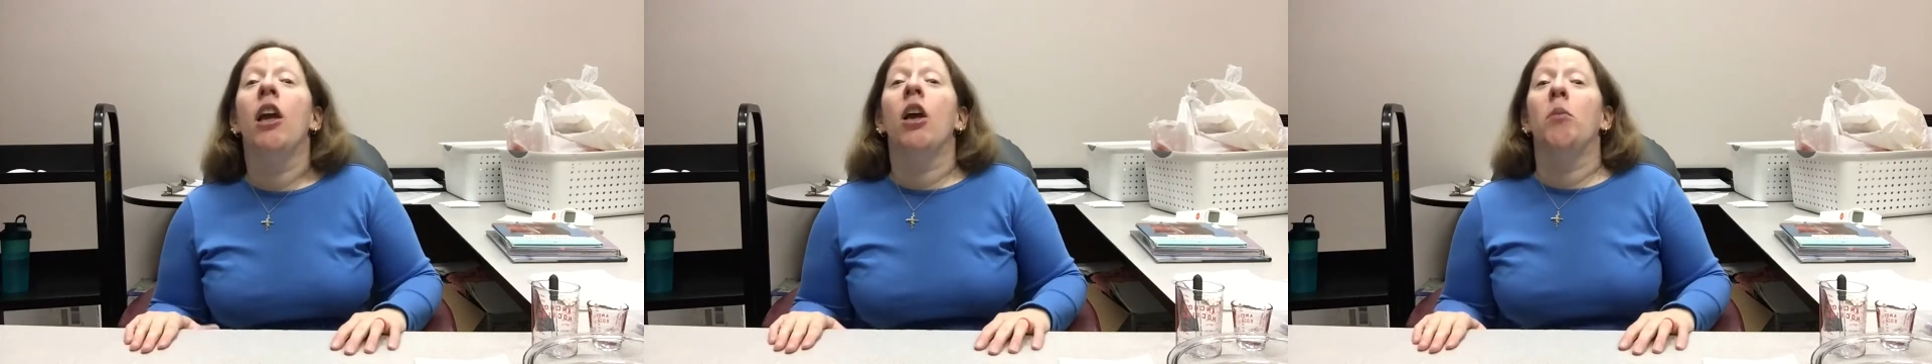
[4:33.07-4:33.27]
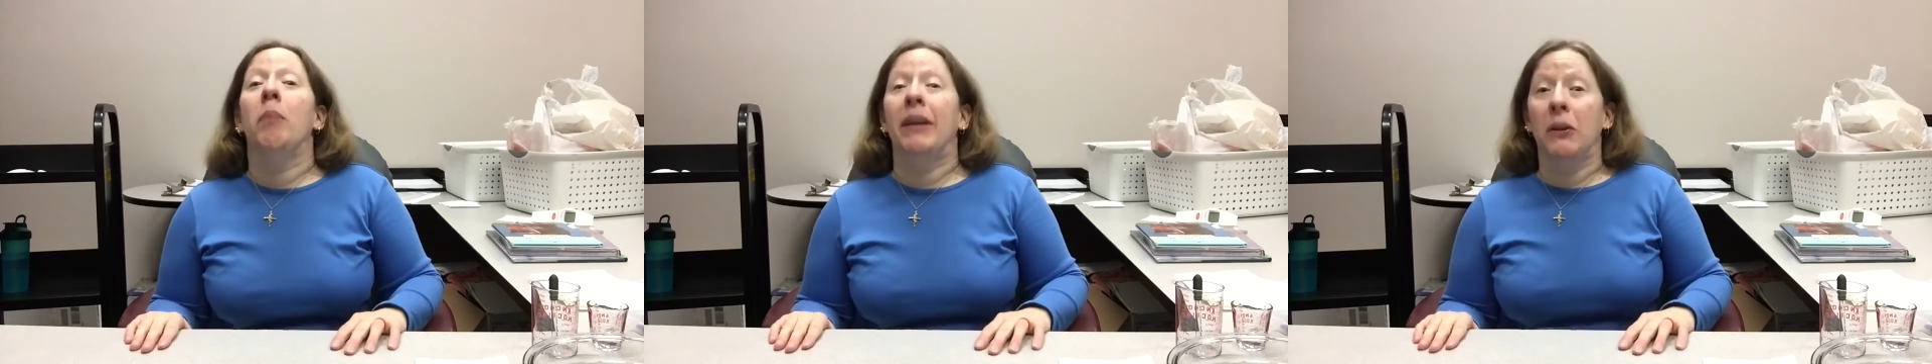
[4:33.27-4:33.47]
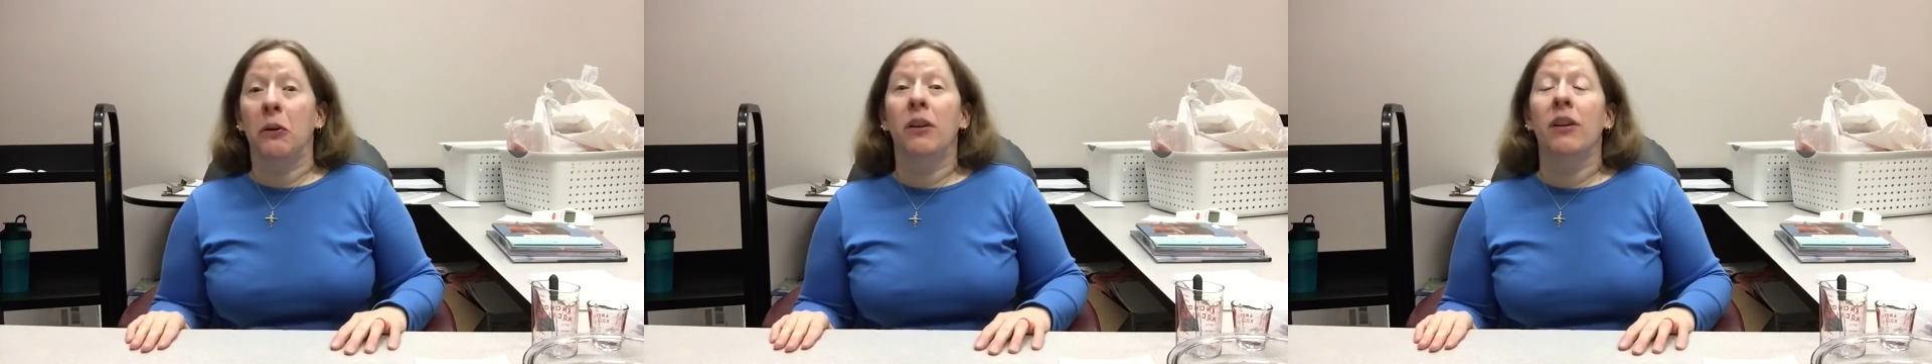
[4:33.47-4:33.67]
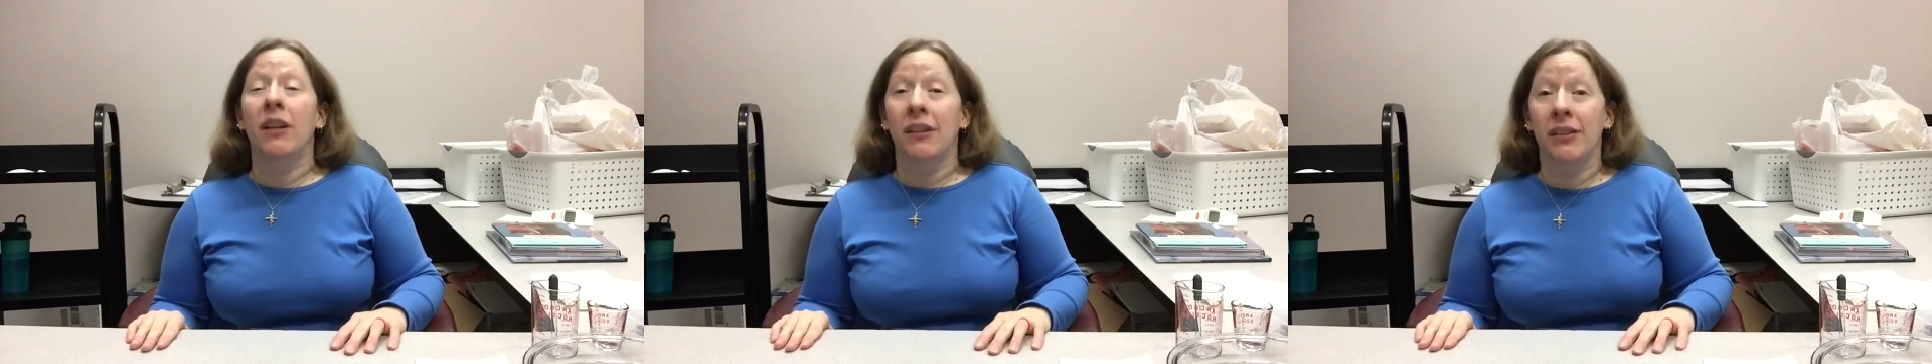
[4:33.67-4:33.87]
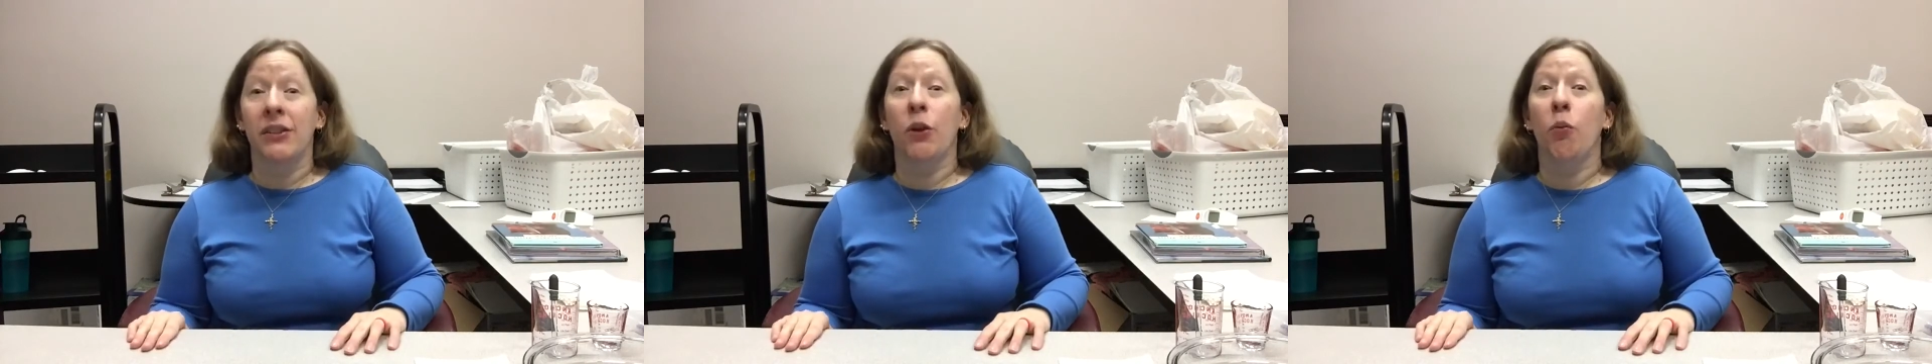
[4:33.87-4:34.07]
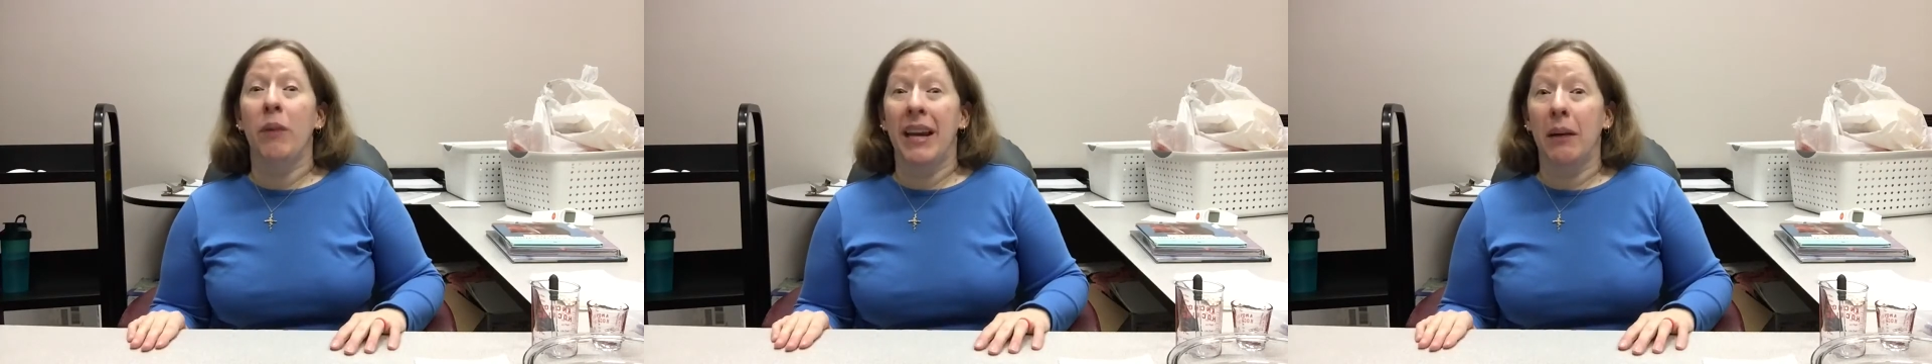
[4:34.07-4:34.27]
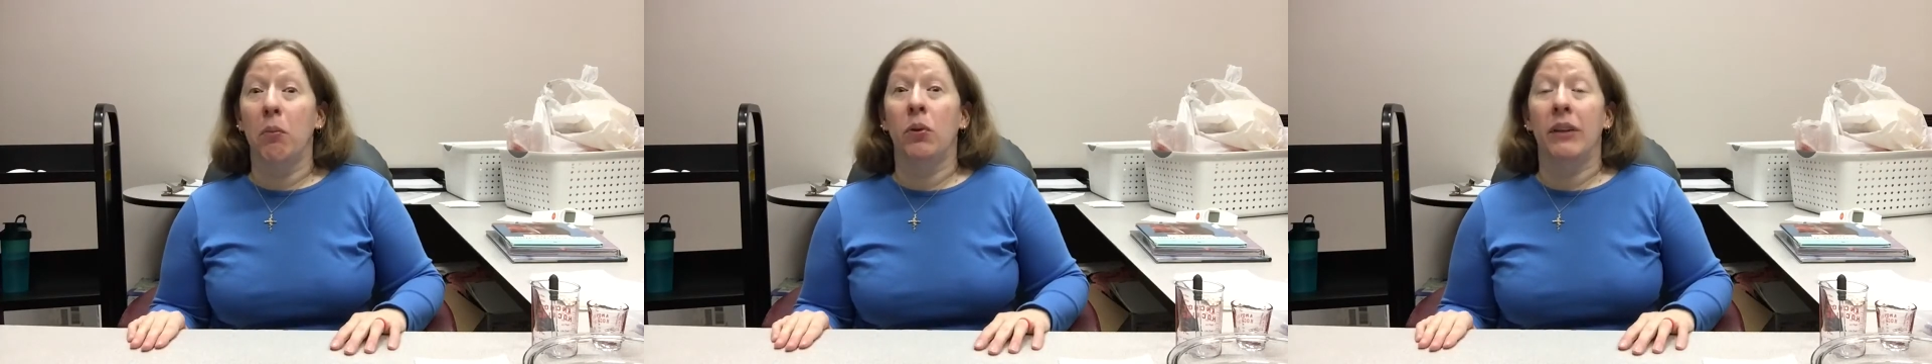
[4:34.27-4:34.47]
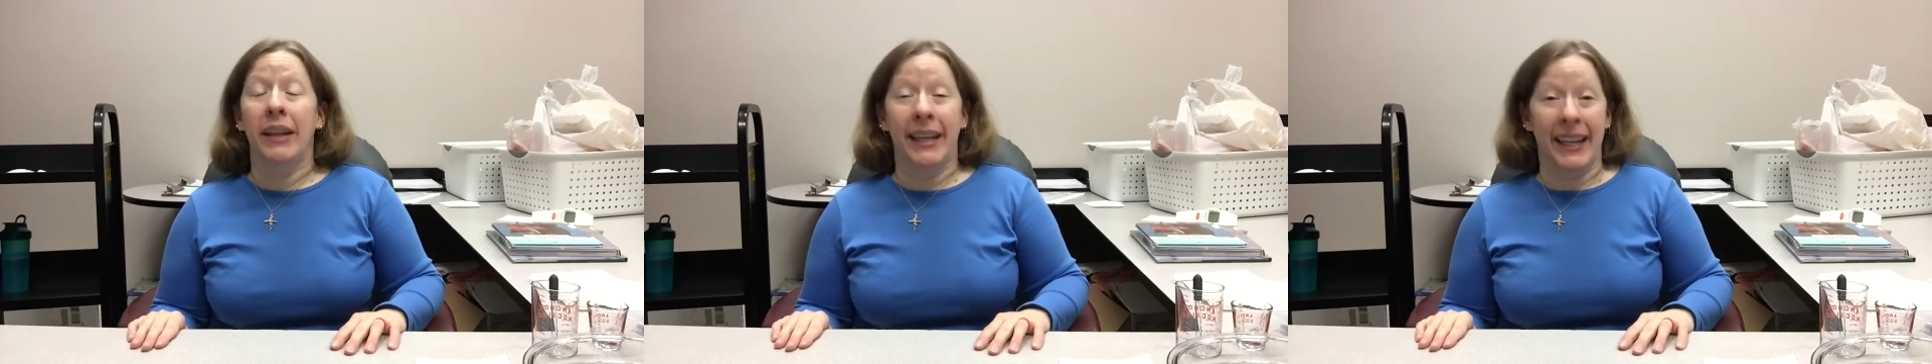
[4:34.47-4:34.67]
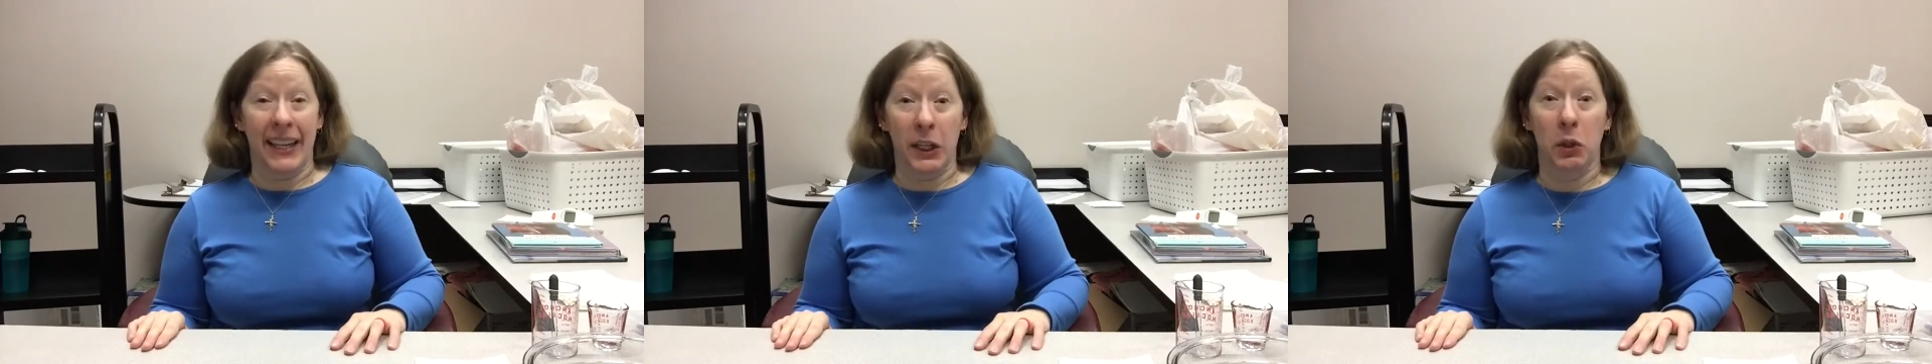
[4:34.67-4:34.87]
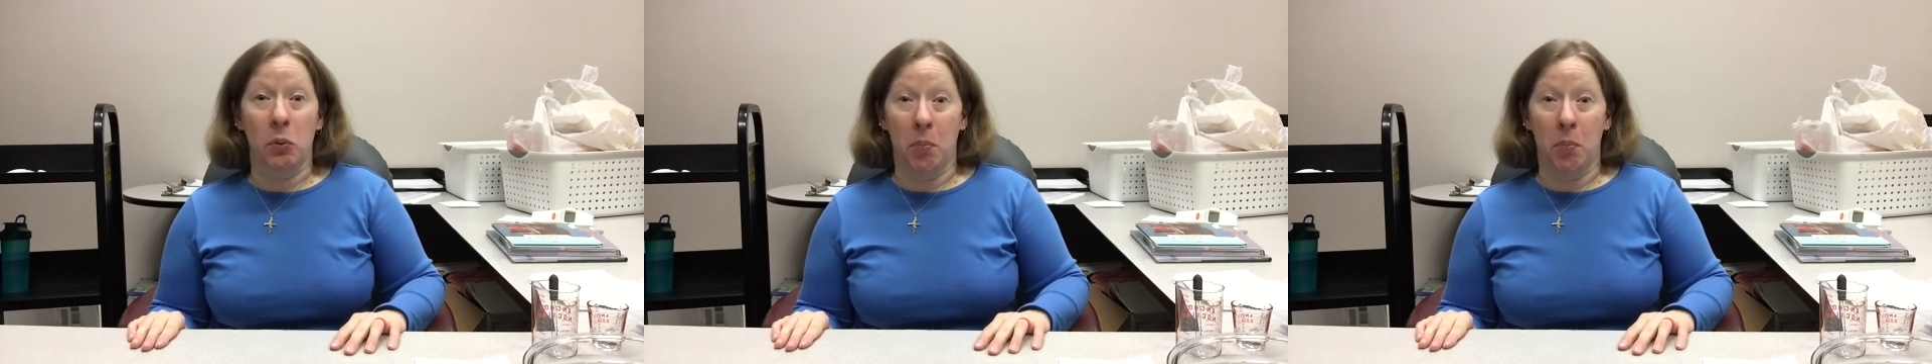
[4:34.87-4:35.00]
but you're going to still be able to hear